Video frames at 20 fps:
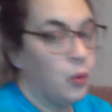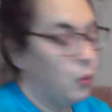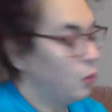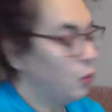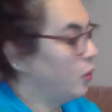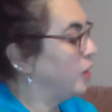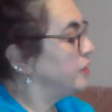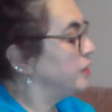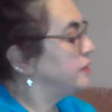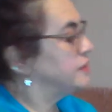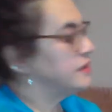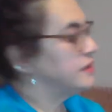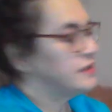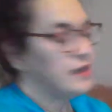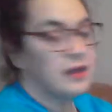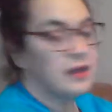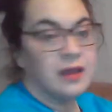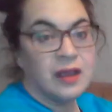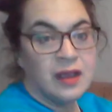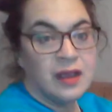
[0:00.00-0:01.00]
Once
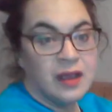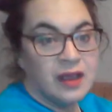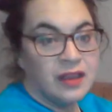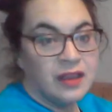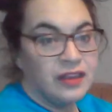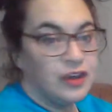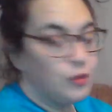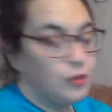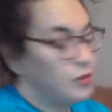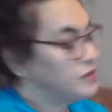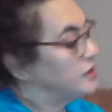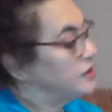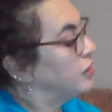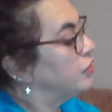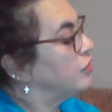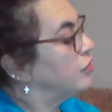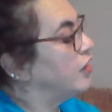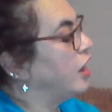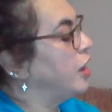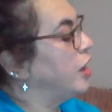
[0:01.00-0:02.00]
there was a
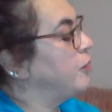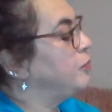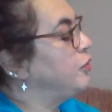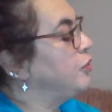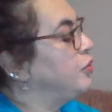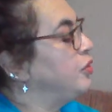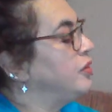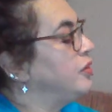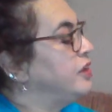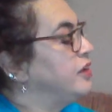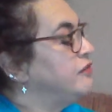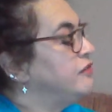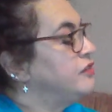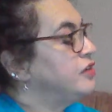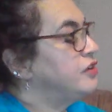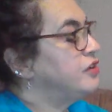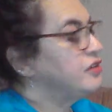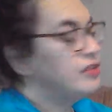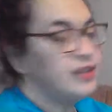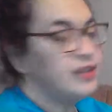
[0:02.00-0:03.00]
crab who lived
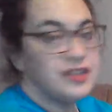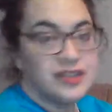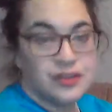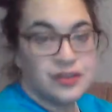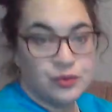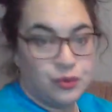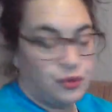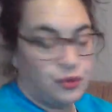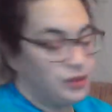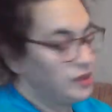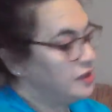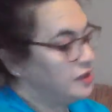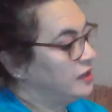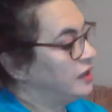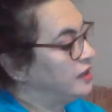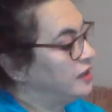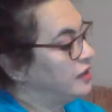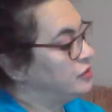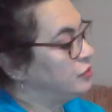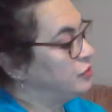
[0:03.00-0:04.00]
under a stone in a
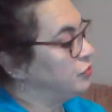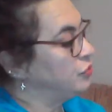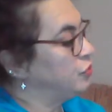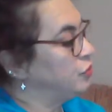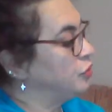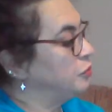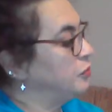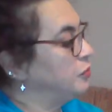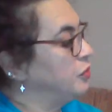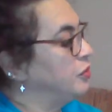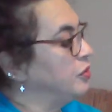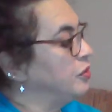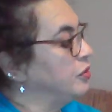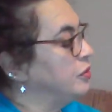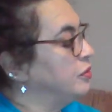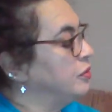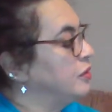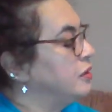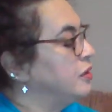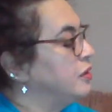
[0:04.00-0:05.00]
little rock pool.
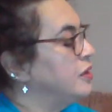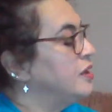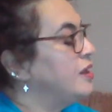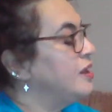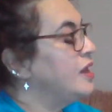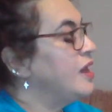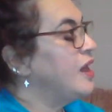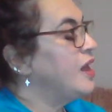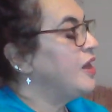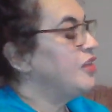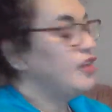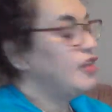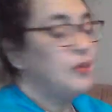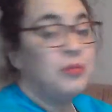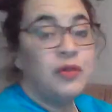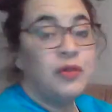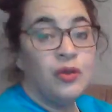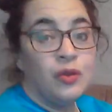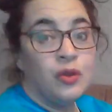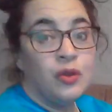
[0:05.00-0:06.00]
The
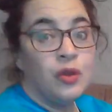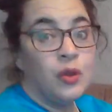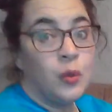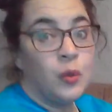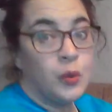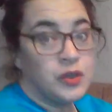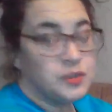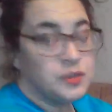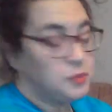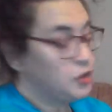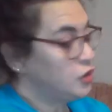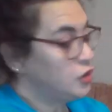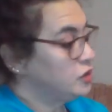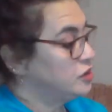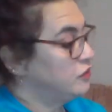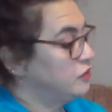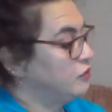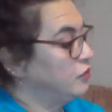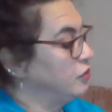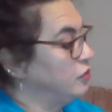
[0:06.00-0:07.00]
pool was
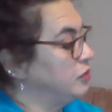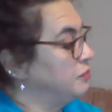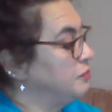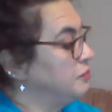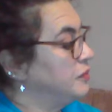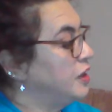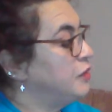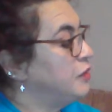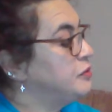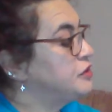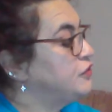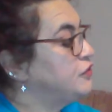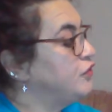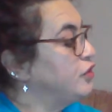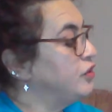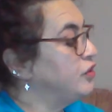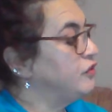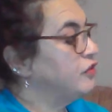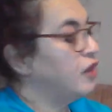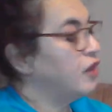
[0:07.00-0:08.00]
beautiful. It was
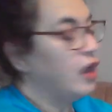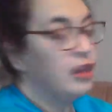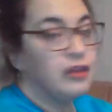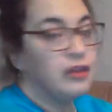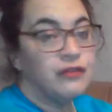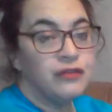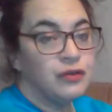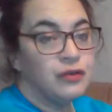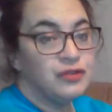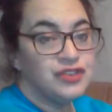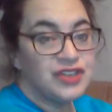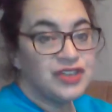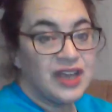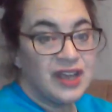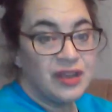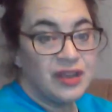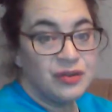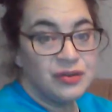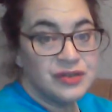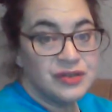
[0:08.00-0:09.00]
full of colourful
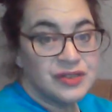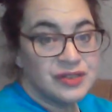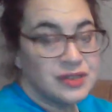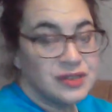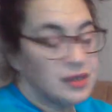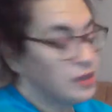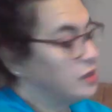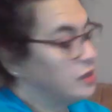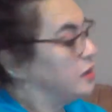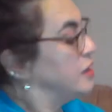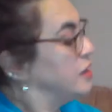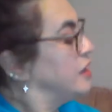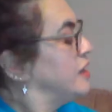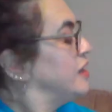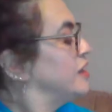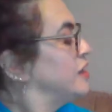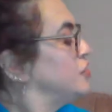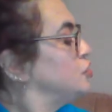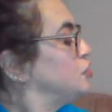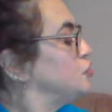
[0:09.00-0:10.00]
shells,
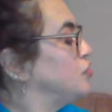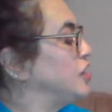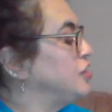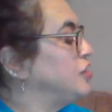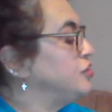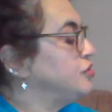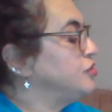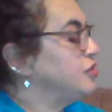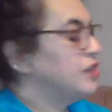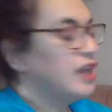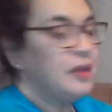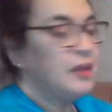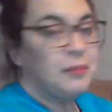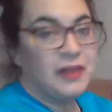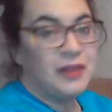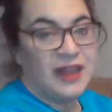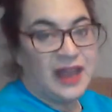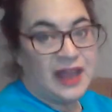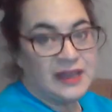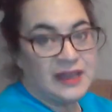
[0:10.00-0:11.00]
strange looking
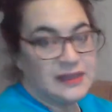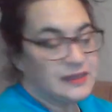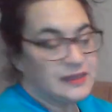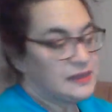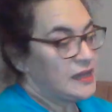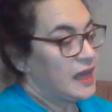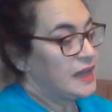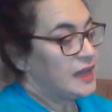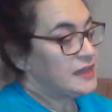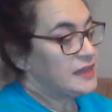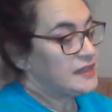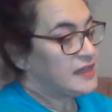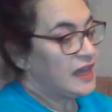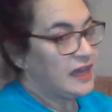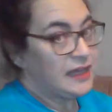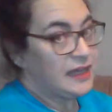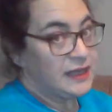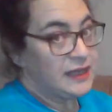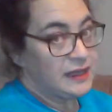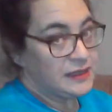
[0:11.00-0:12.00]
plants and
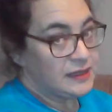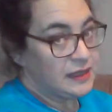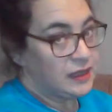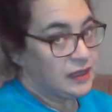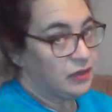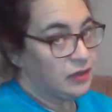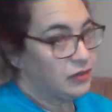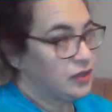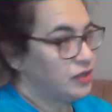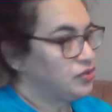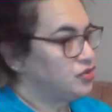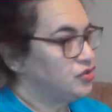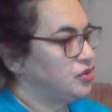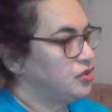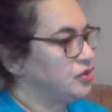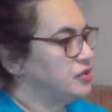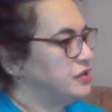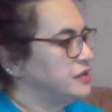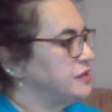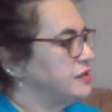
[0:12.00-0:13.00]
tiny sea creatures.